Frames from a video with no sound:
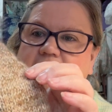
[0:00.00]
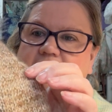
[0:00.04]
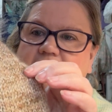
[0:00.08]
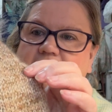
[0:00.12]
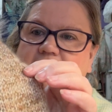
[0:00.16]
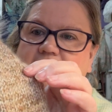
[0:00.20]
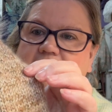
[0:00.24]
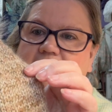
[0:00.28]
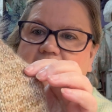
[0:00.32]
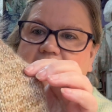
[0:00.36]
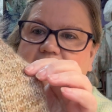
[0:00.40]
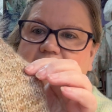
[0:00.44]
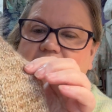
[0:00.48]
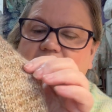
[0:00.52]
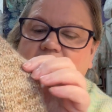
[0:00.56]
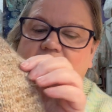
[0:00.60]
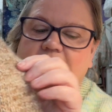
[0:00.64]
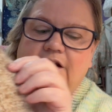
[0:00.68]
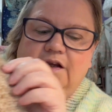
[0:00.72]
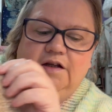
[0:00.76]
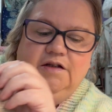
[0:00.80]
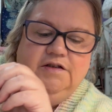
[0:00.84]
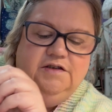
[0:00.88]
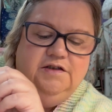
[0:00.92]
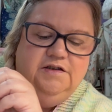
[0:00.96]
Yeah, and
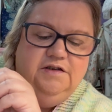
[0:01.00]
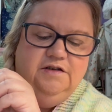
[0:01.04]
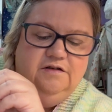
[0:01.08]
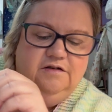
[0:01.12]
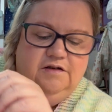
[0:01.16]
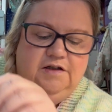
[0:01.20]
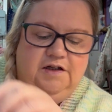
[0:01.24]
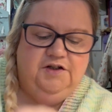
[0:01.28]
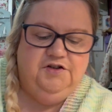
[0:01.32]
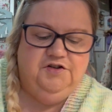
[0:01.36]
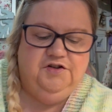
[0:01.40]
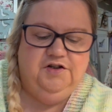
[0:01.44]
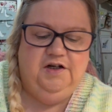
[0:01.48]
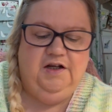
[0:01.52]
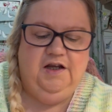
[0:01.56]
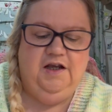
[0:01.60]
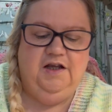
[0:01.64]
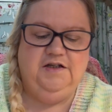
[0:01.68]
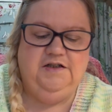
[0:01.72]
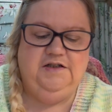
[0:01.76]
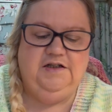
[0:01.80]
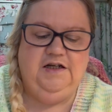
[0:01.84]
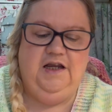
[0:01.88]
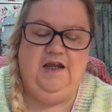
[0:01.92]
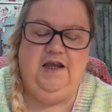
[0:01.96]
it's literally a
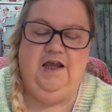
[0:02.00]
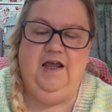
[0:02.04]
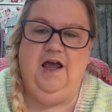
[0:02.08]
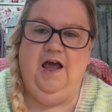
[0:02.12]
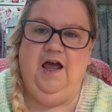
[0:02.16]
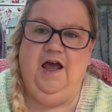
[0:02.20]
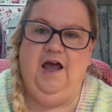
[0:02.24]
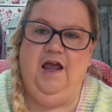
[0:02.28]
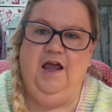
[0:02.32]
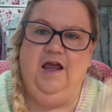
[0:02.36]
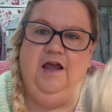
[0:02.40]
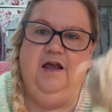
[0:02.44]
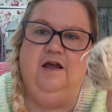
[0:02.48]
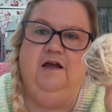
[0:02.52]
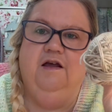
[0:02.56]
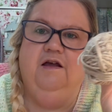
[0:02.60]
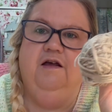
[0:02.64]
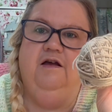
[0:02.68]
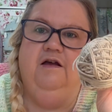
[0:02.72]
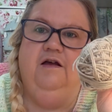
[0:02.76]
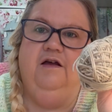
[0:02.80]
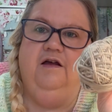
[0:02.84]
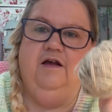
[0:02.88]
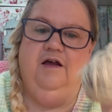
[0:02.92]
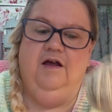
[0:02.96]
DK
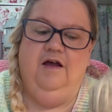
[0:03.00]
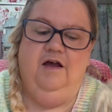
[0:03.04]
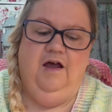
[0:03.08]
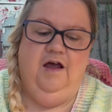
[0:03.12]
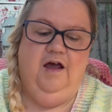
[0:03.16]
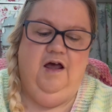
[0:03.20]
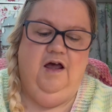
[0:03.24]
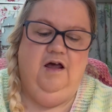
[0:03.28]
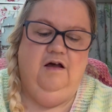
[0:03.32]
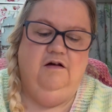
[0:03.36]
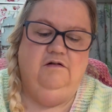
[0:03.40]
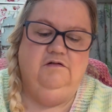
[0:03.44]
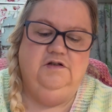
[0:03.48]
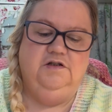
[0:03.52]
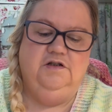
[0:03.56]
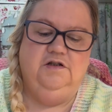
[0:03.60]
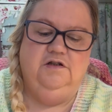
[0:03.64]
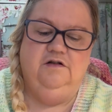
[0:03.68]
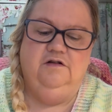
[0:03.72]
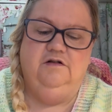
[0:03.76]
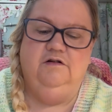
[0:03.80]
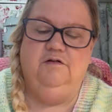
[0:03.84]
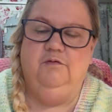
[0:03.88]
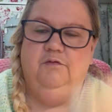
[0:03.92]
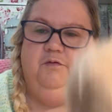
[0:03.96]
held
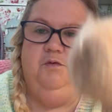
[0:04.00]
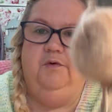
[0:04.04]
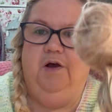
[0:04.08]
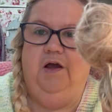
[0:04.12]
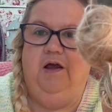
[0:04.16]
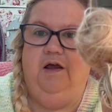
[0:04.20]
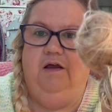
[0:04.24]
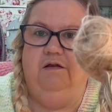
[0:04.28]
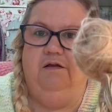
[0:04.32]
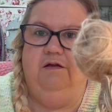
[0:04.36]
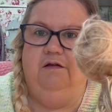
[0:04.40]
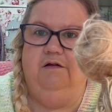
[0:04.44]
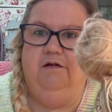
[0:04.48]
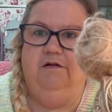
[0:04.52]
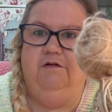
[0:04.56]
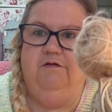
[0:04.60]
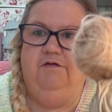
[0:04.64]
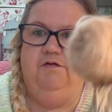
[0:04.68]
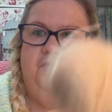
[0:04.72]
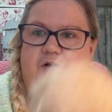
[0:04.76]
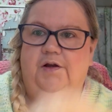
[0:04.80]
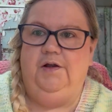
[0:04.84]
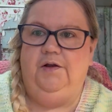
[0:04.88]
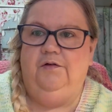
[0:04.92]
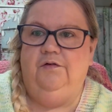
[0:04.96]
with a
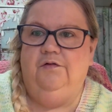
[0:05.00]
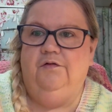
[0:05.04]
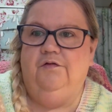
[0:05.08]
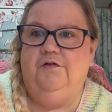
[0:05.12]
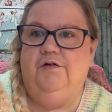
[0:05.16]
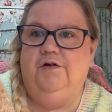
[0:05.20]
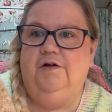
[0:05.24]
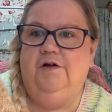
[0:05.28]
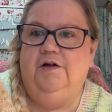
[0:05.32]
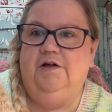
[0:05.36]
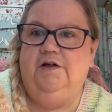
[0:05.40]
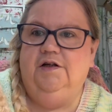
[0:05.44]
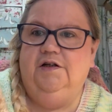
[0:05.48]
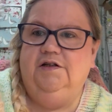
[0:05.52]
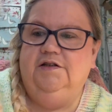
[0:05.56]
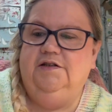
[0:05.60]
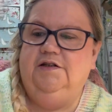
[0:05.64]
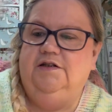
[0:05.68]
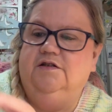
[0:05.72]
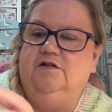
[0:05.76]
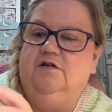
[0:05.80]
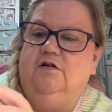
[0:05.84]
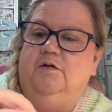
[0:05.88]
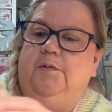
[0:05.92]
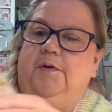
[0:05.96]
floof. So
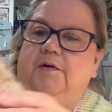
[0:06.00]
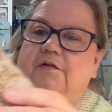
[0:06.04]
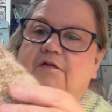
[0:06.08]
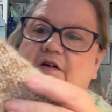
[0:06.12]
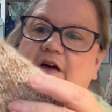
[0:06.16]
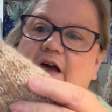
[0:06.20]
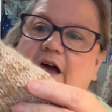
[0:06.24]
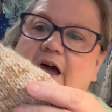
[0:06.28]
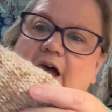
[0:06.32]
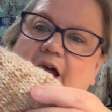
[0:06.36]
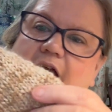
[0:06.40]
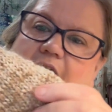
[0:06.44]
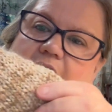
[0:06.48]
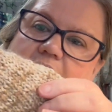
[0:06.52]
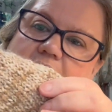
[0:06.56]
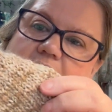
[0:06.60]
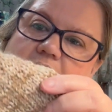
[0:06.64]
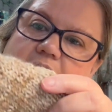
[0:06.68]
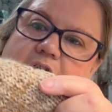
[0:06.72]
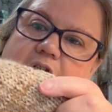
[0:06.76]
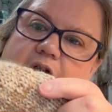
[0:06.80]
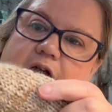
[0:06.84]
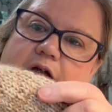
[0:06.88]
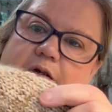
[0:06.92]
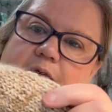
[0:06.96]
it's got a bit of a
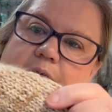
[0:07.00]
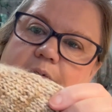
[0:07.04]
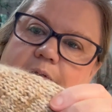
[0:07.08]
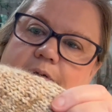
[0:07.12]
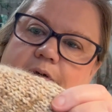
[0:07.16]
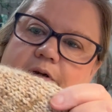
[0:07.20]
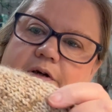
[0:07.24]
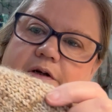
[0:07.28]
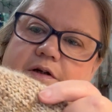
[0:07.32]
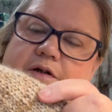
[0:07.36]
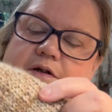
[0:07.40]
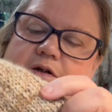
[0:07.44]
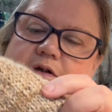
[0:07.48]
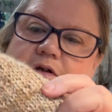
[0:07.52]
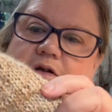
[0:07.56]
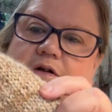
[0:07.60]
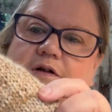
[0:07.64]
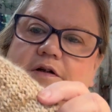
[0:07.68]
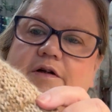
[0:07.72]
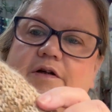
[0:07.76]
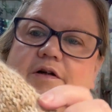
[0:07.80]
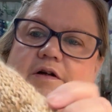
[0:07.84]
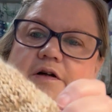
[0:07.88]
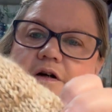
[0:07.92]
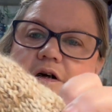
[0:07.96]
halo.
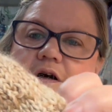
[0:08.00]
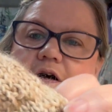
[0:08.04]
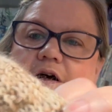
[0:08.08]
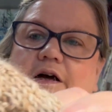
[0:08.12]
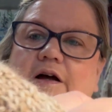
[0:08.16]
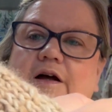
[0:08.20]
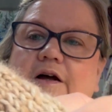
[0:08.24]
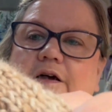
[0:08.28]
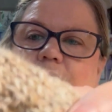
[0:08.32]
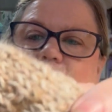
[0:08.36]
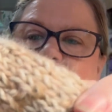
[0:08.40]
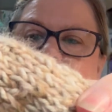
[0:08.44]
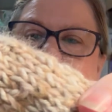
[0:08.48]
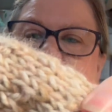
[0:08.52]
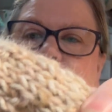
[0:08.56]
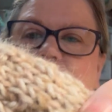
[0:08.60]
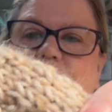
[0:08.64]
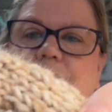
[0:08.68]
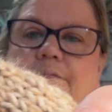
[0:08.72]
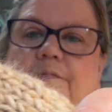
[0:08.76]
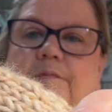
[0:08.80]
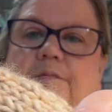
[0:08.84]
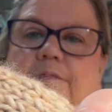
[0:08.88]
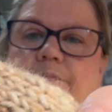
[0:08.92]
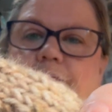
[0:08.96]

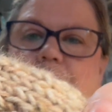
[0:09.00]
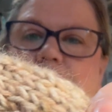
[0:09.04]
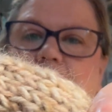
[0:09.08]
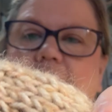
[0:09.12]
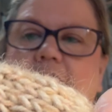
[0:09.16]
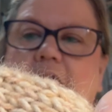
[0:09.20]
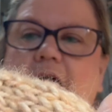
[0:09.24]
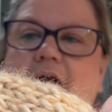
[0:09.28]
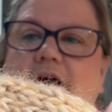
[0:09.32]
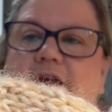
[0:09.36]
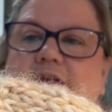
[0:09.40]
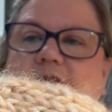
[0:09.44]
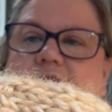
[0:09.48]
But yeah, it's